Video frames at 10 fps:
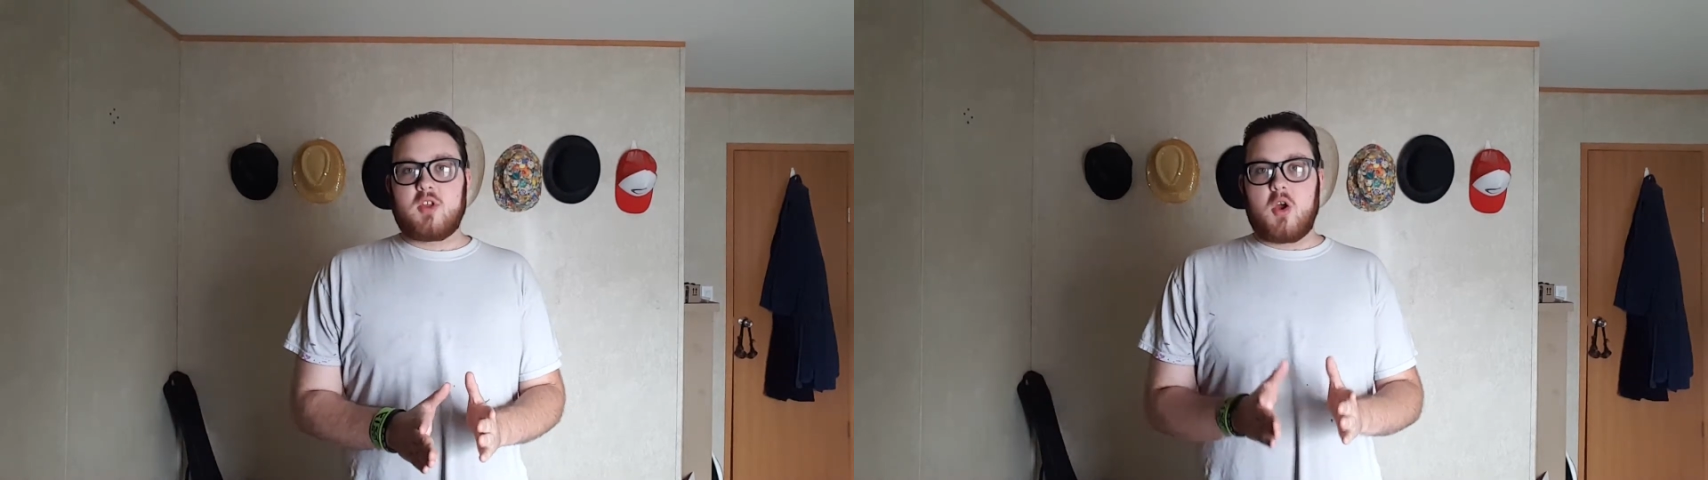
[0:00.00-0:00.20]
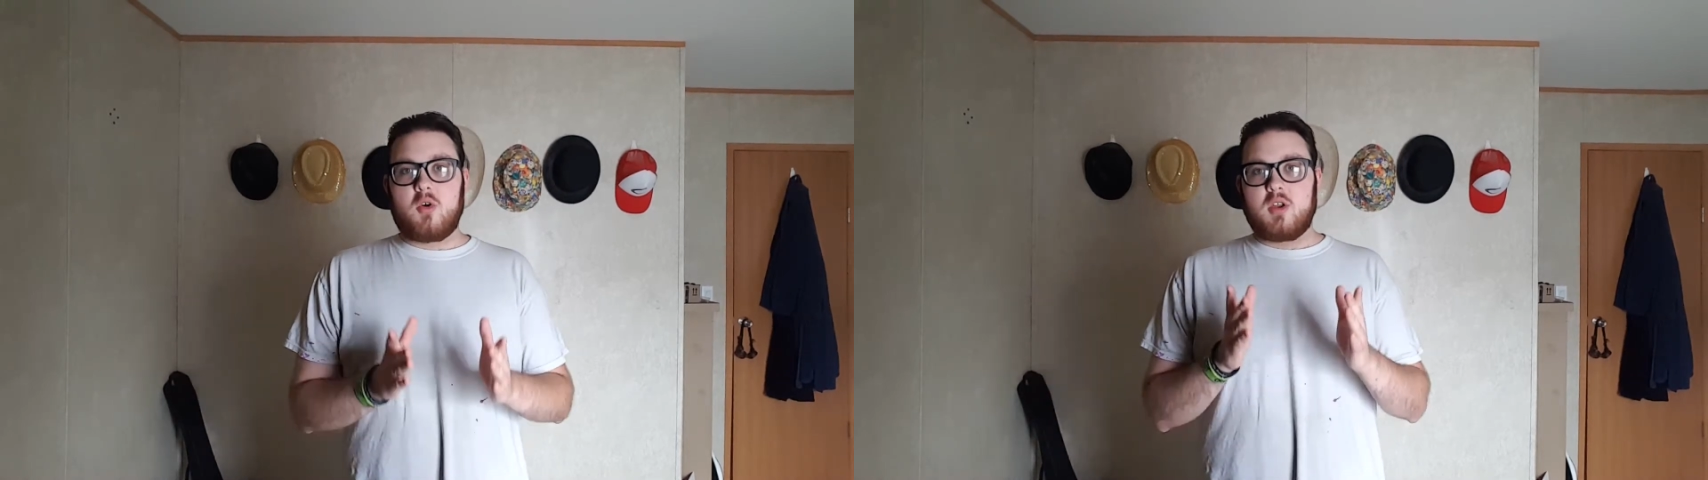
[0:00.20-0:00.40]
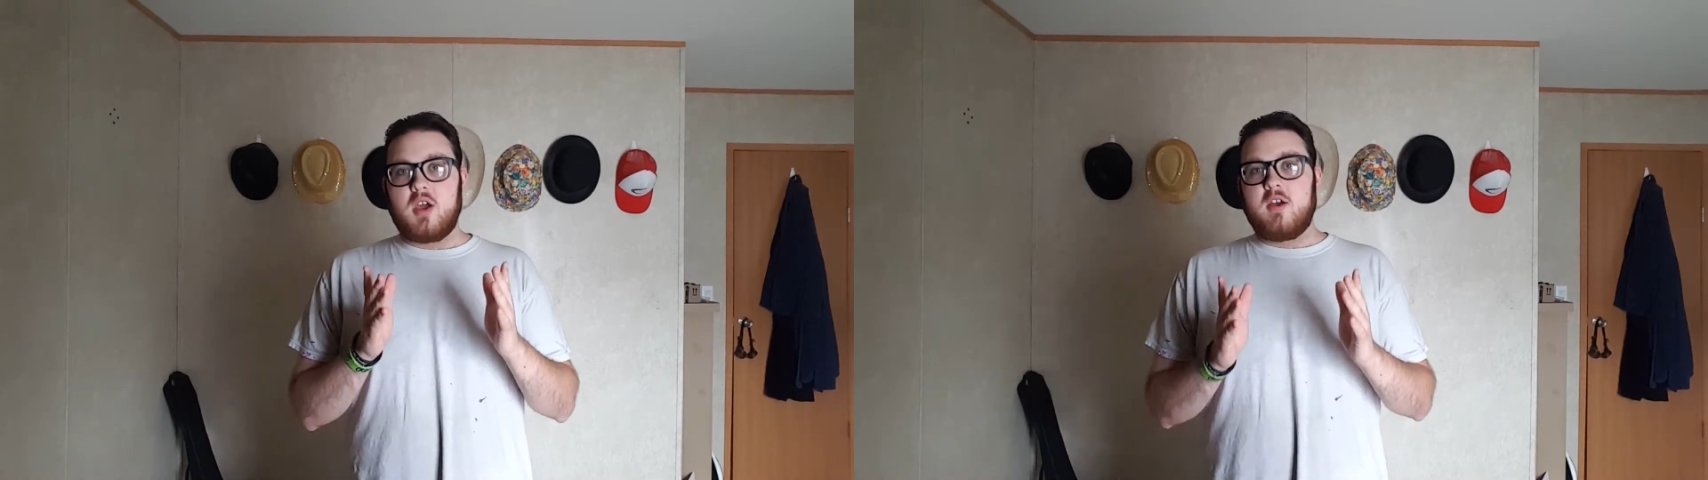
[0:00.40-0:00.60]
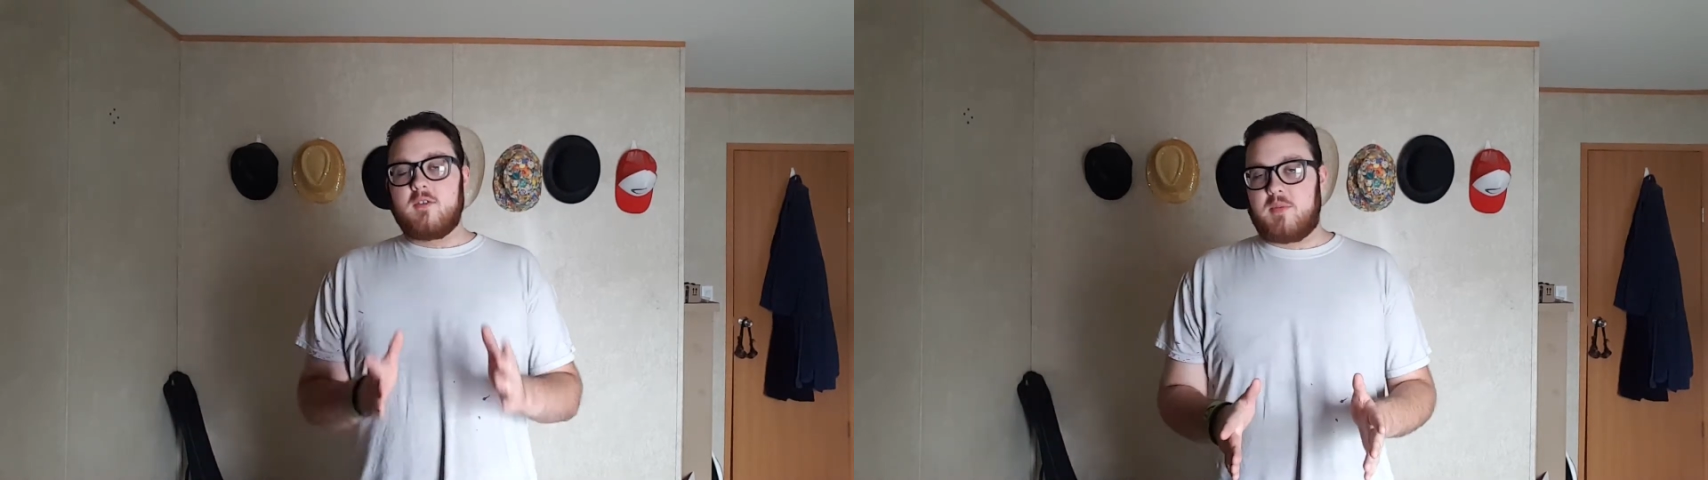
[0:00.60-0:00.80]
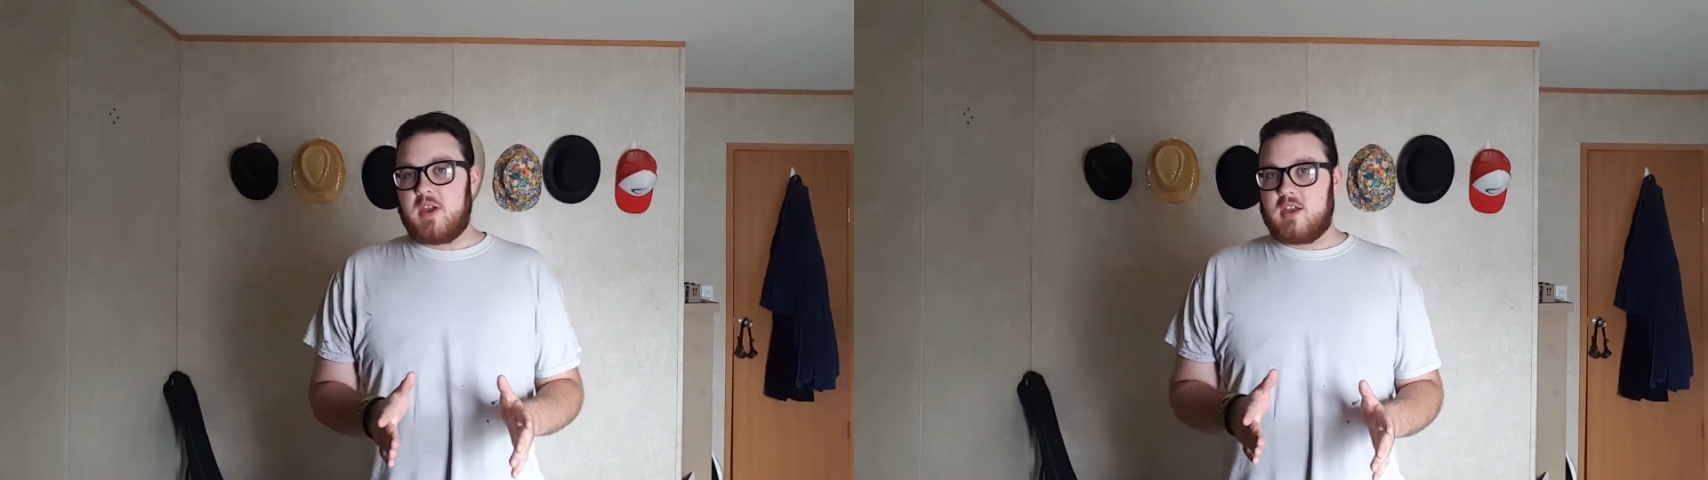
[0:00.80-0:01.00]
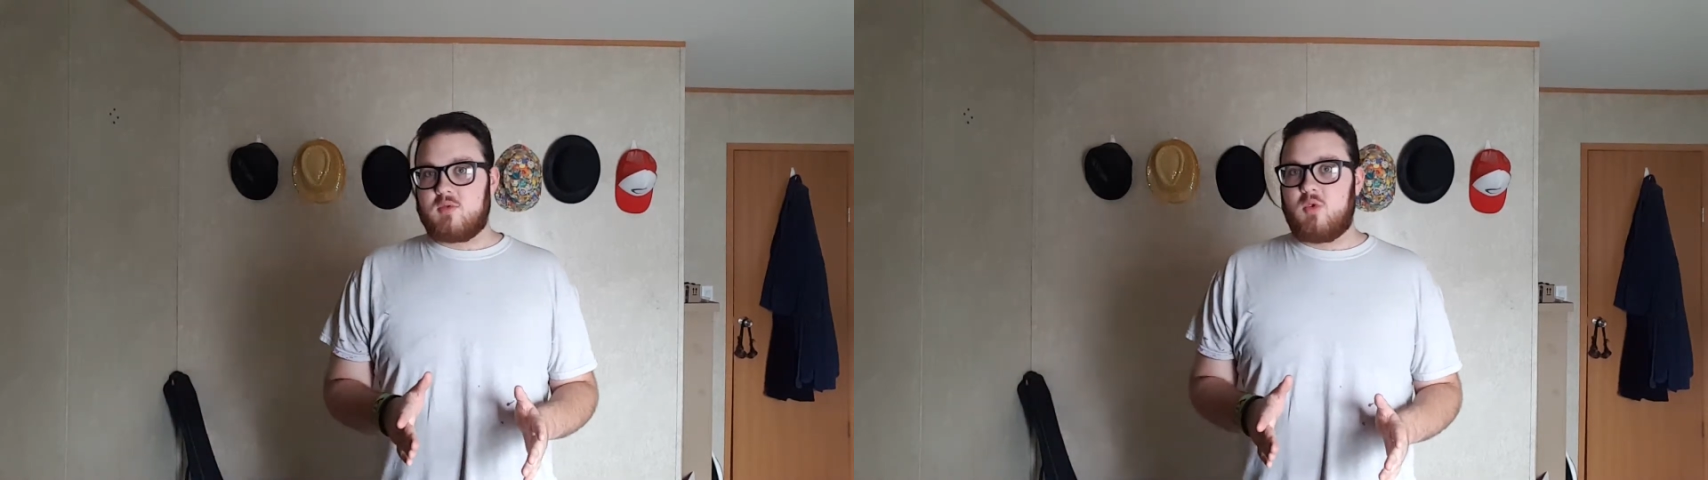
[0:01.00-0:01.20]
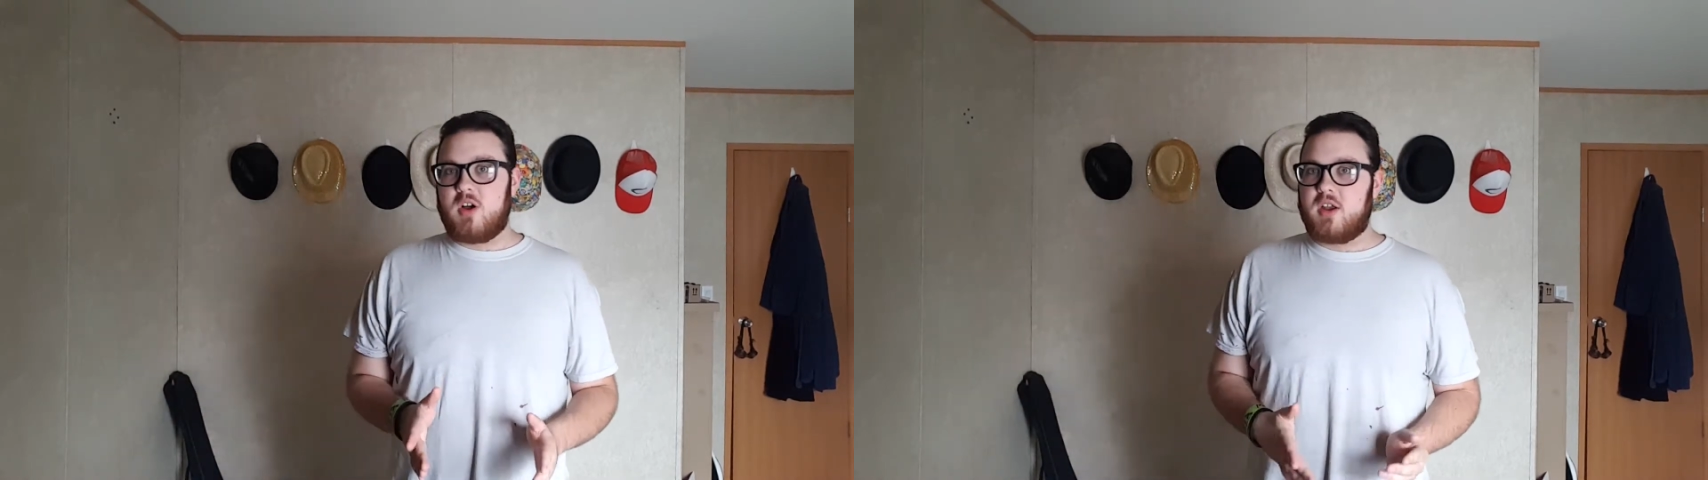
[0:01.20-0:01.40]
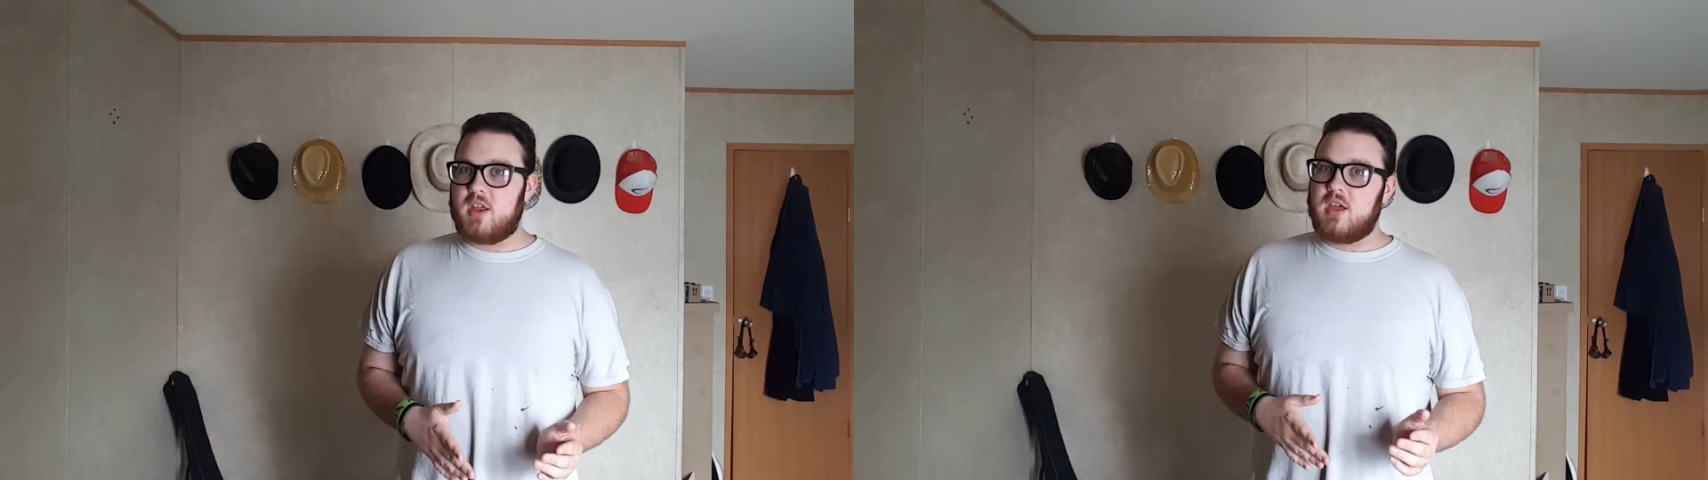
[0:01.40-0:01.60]
Stone for
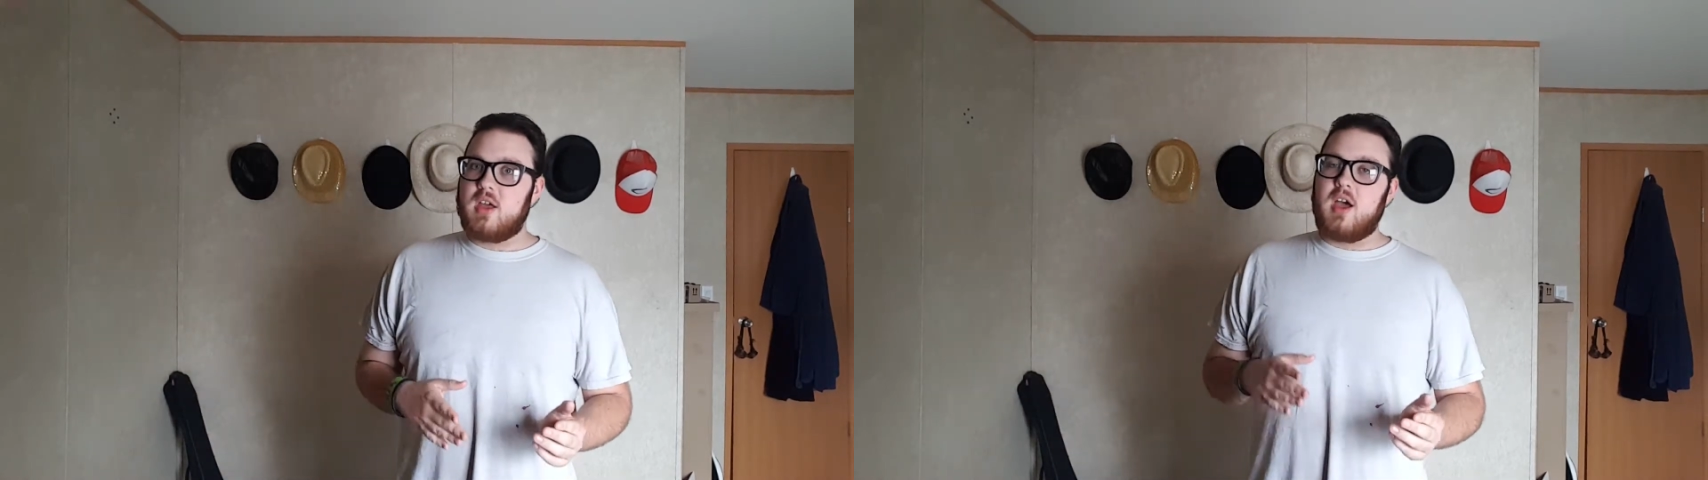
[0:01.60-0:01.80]
PS1.